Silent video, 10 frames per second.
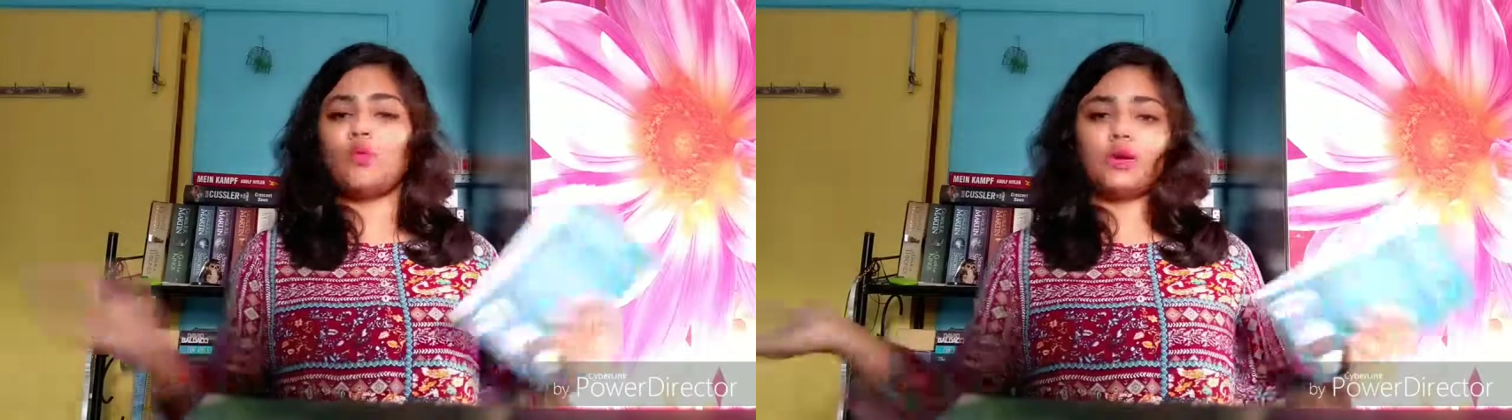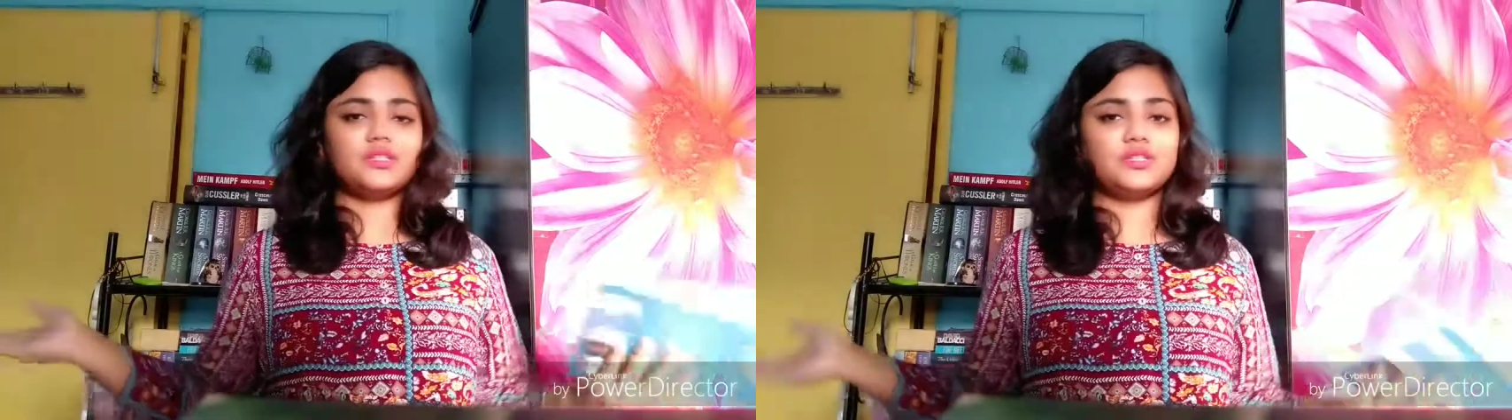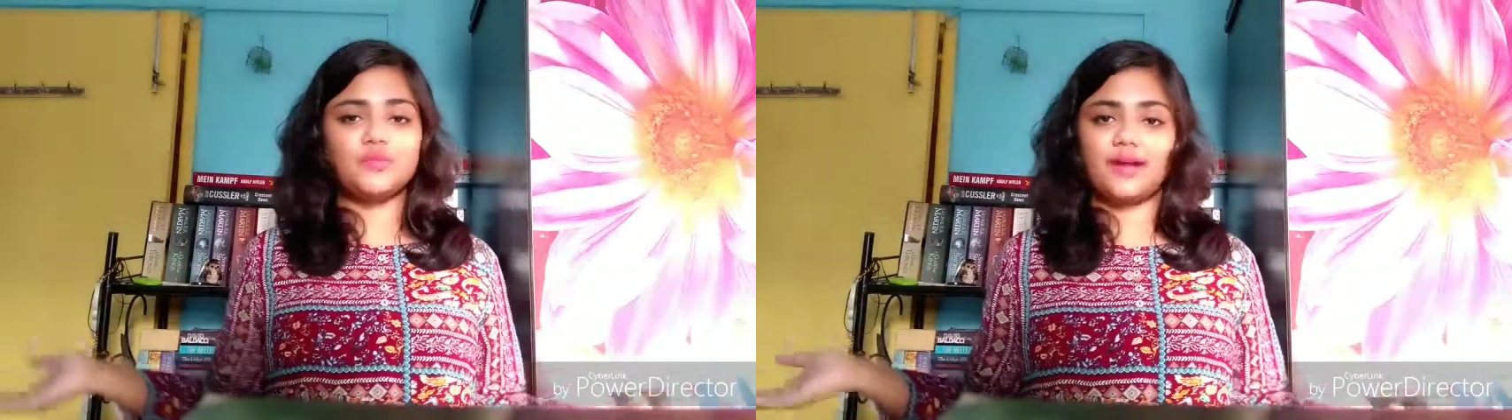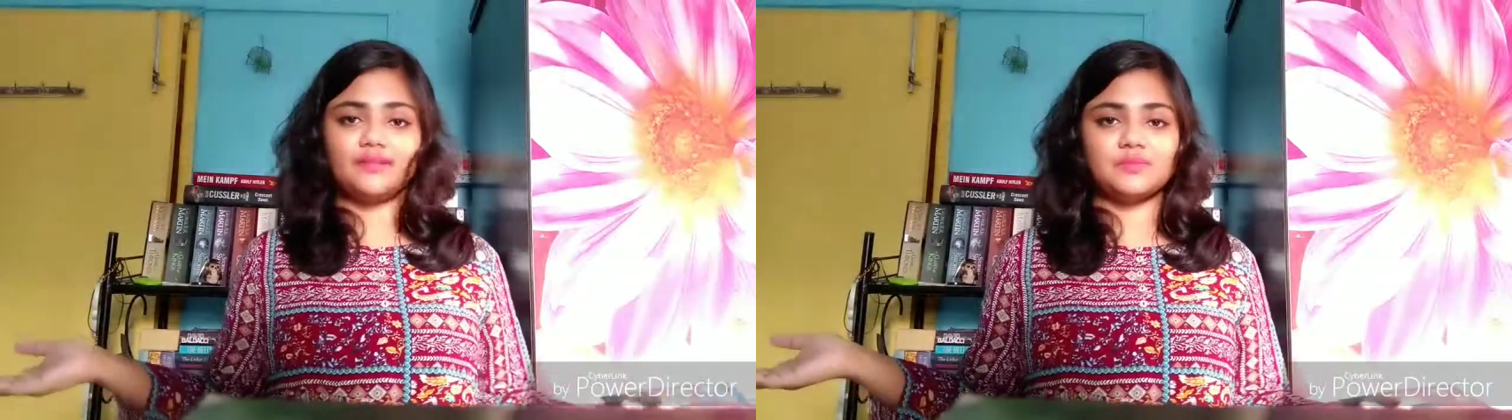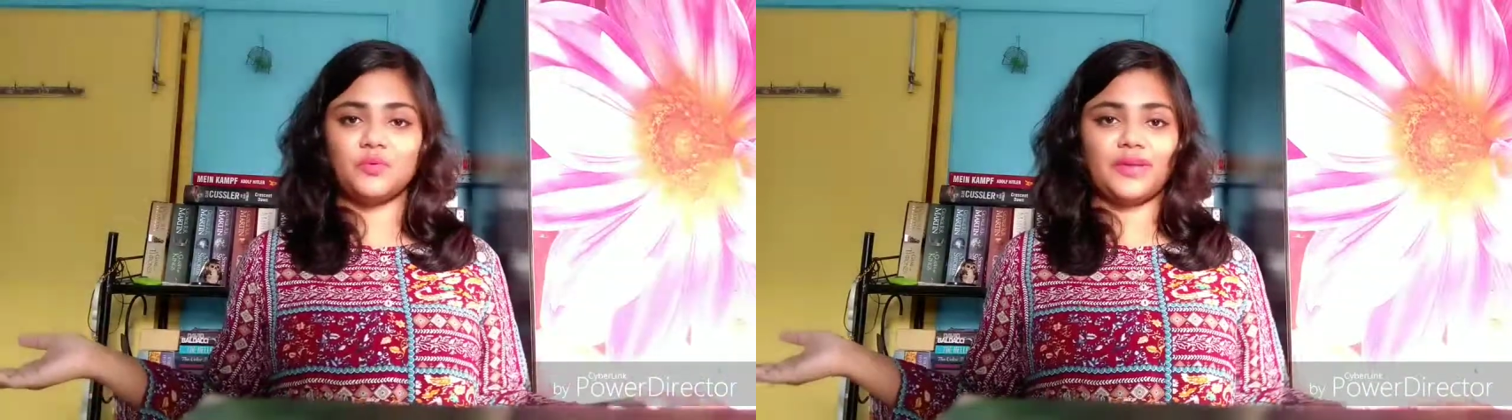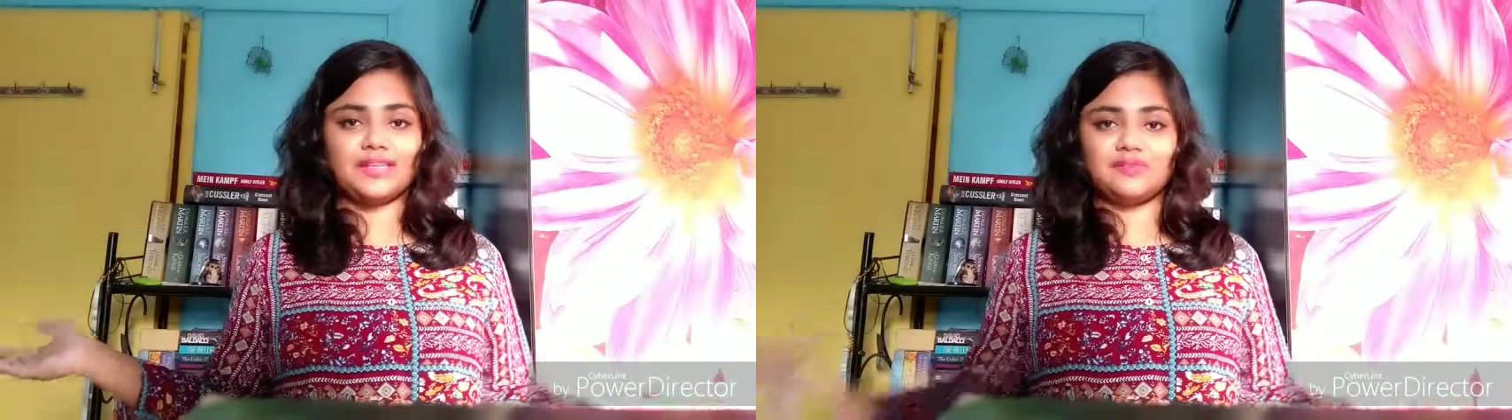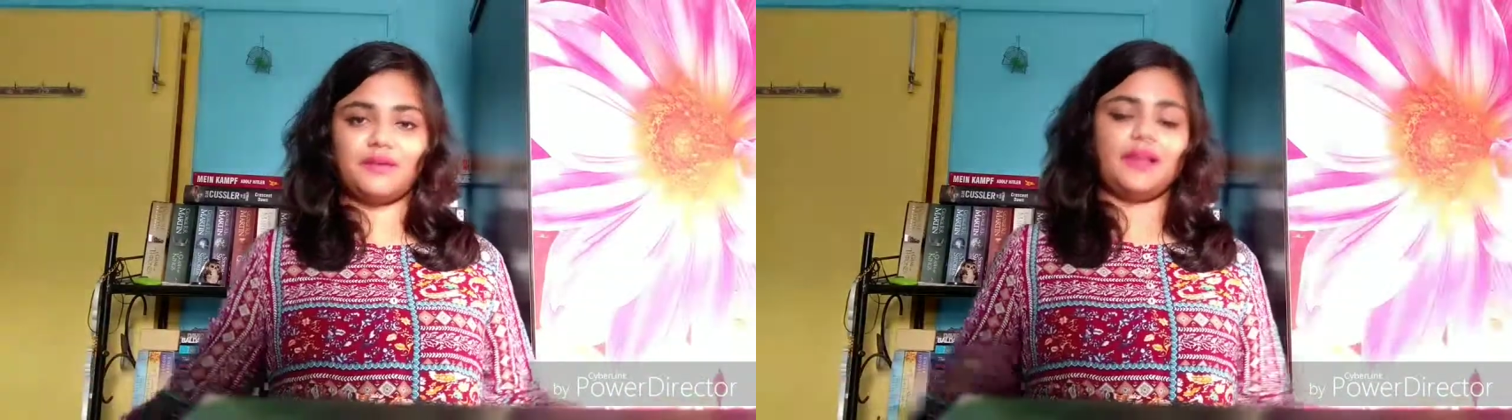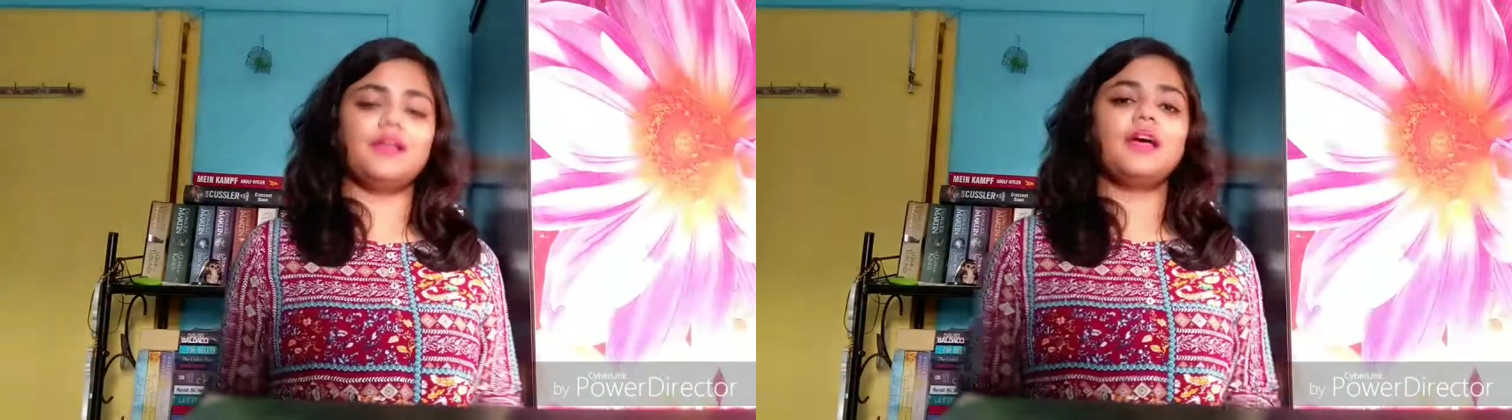i wanted to add this book as
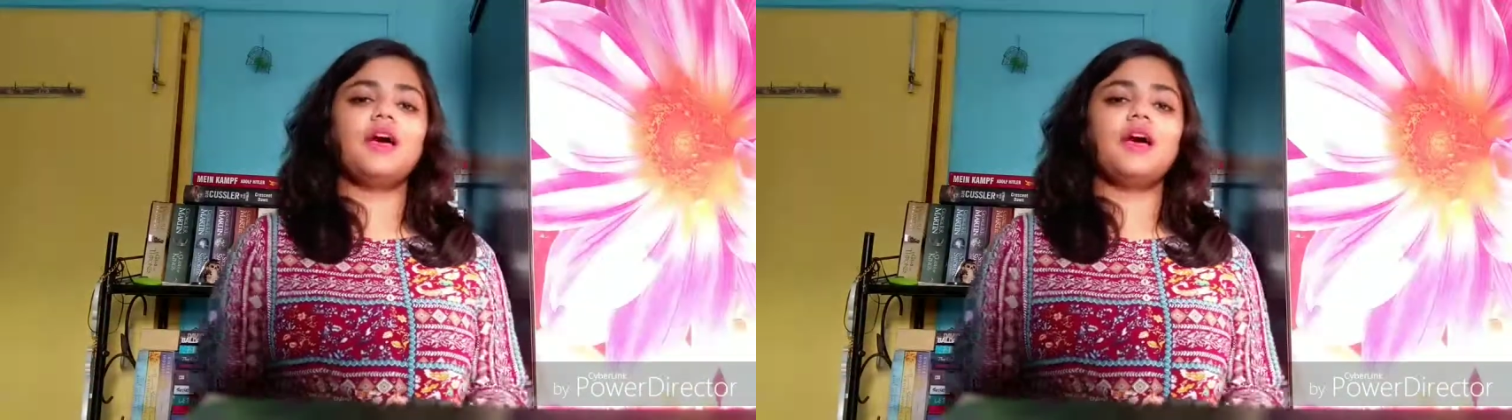well